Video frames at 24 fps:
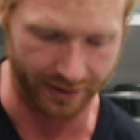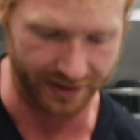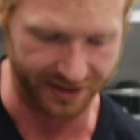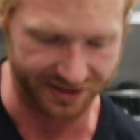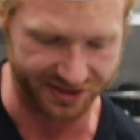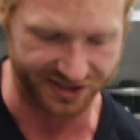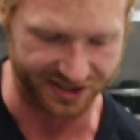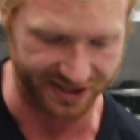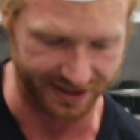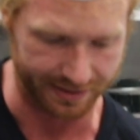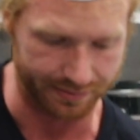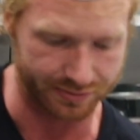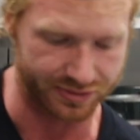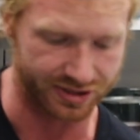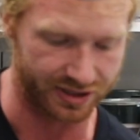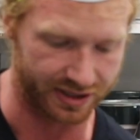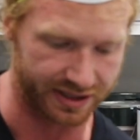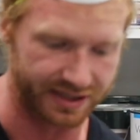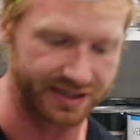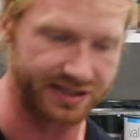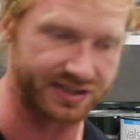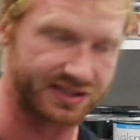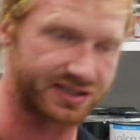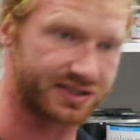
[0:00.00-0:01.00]
It seems
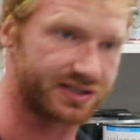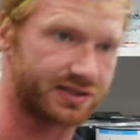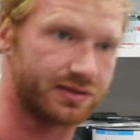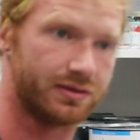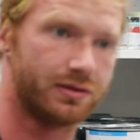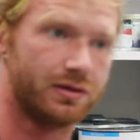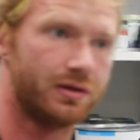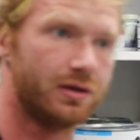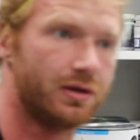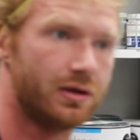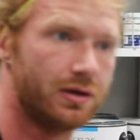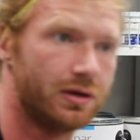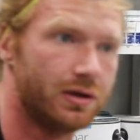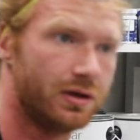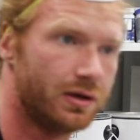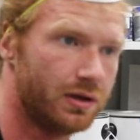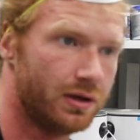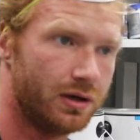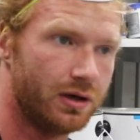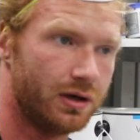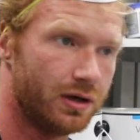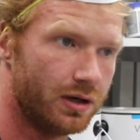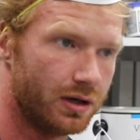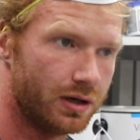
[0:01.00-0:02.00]
like it's
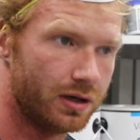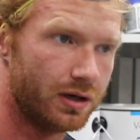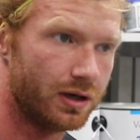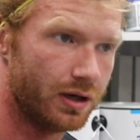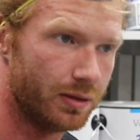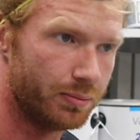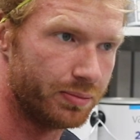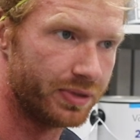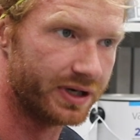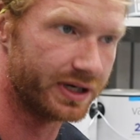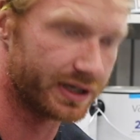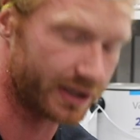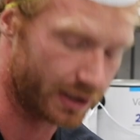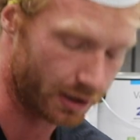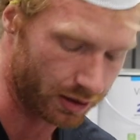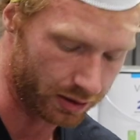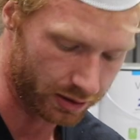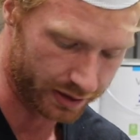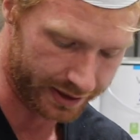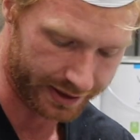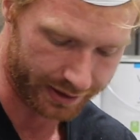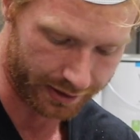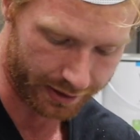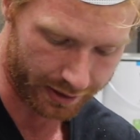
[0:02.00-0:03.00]
a bit
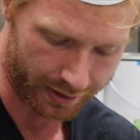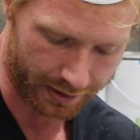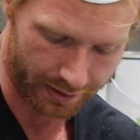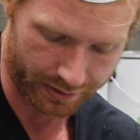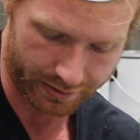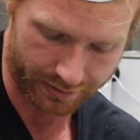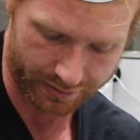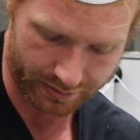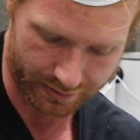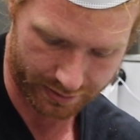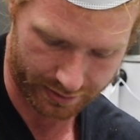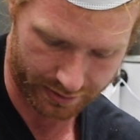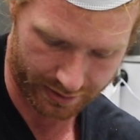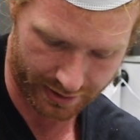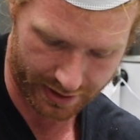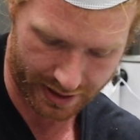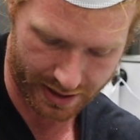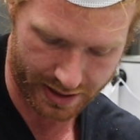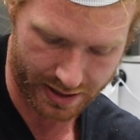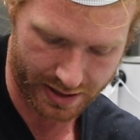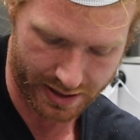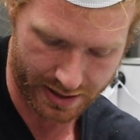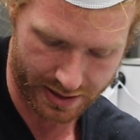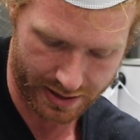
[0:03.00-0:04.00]
clearer,
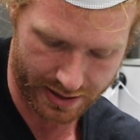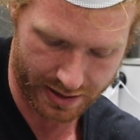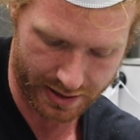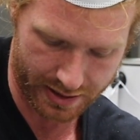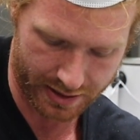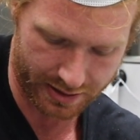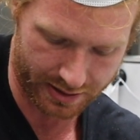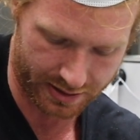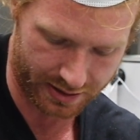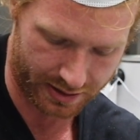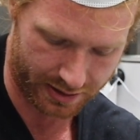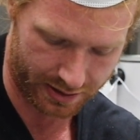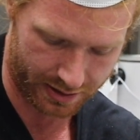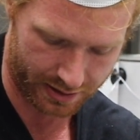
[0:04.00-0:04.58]
and